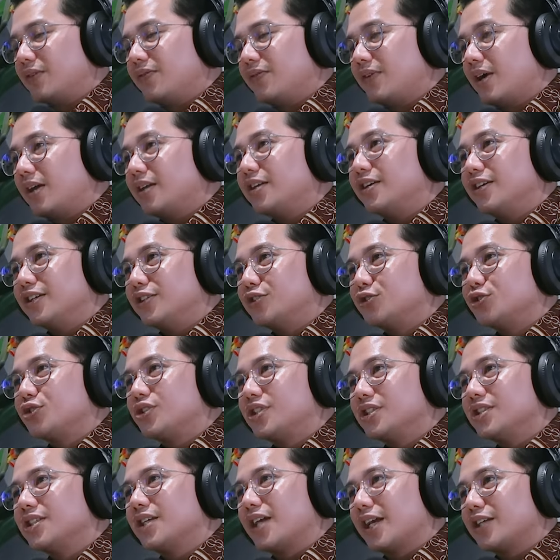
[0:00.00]
other
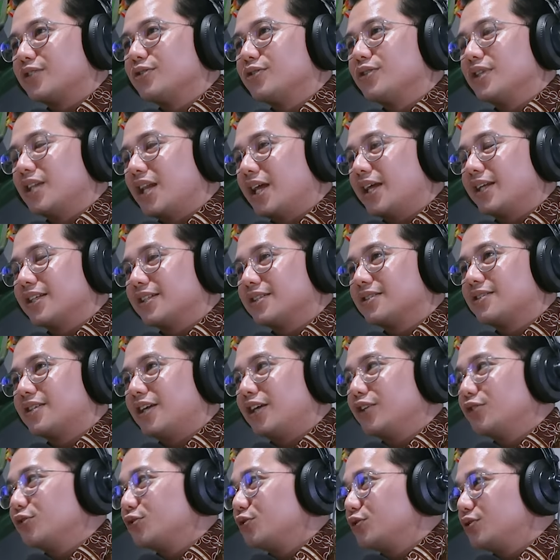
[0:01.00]
industries actually like
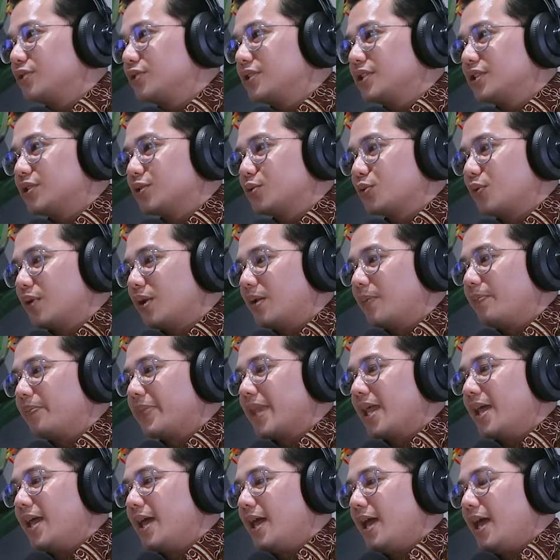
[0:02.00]
trying to do this as
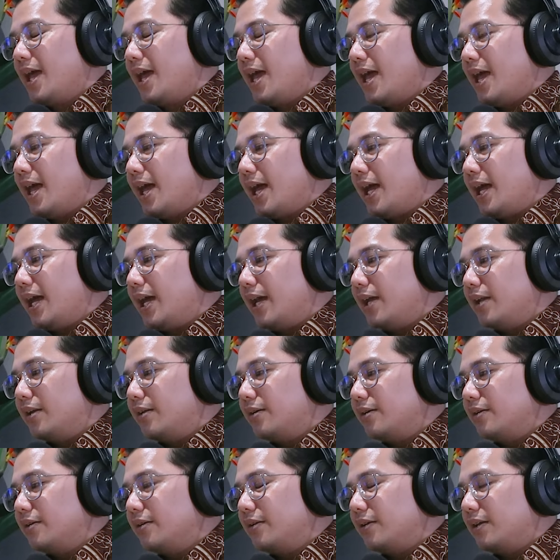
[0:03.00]
well.
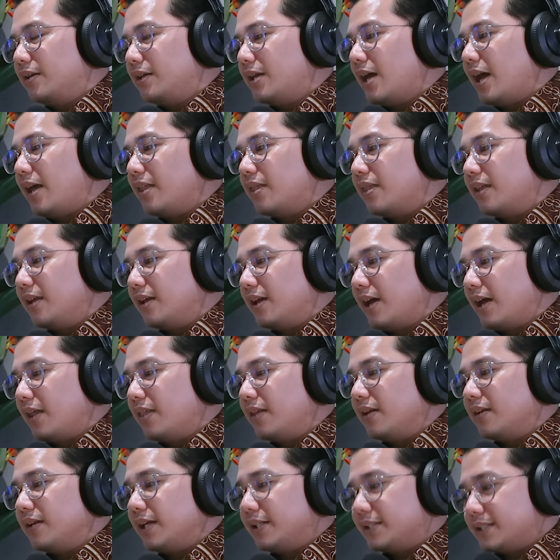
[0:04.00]
And I
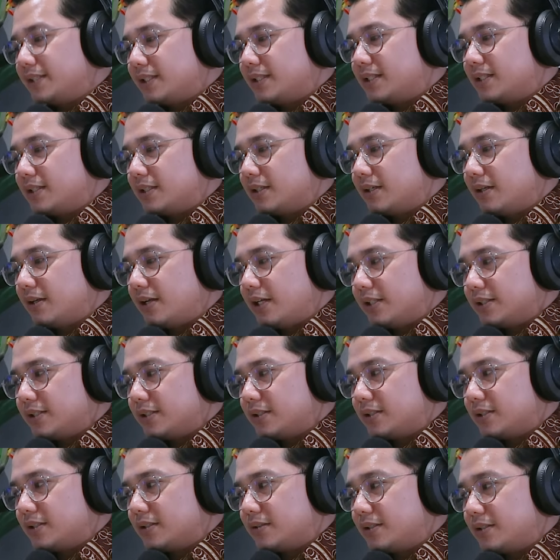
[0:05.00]
think that's
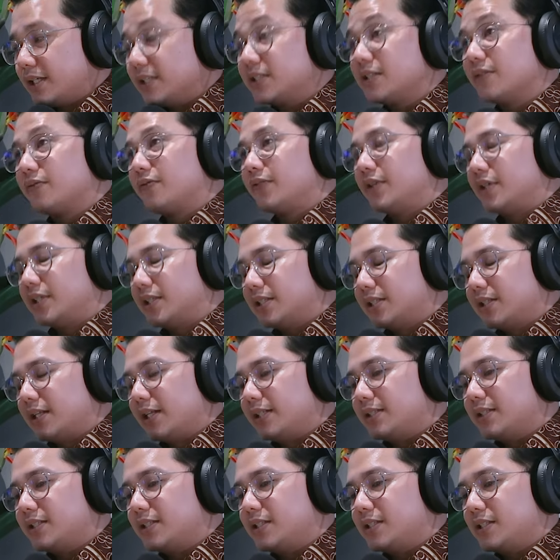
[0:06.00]
the first.
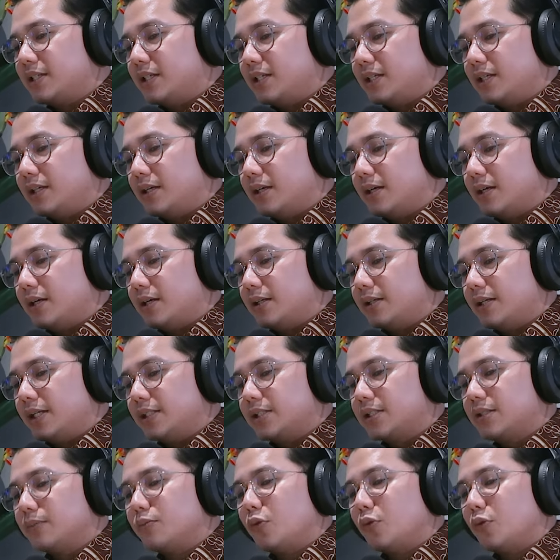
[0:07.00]
That's the